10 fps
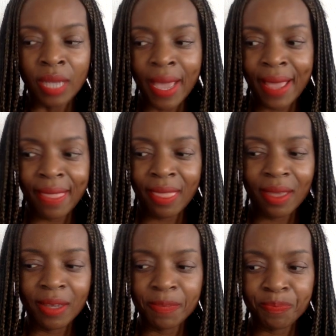And
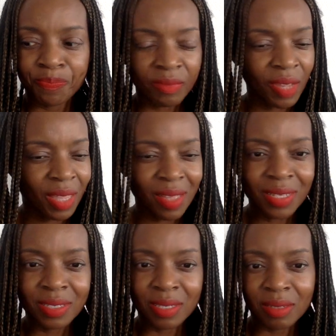
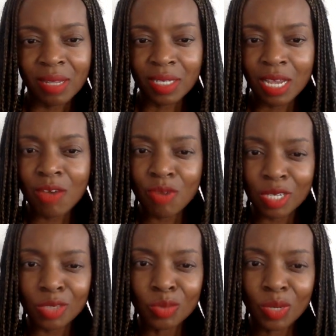that's
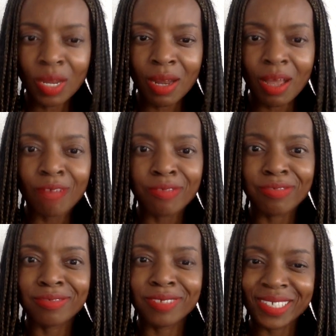already good enough.
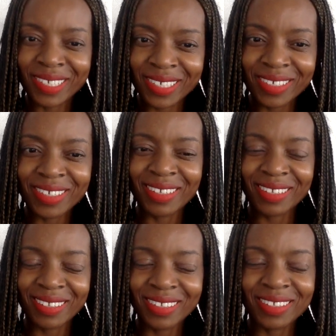you know
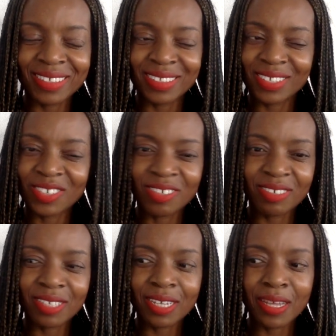don't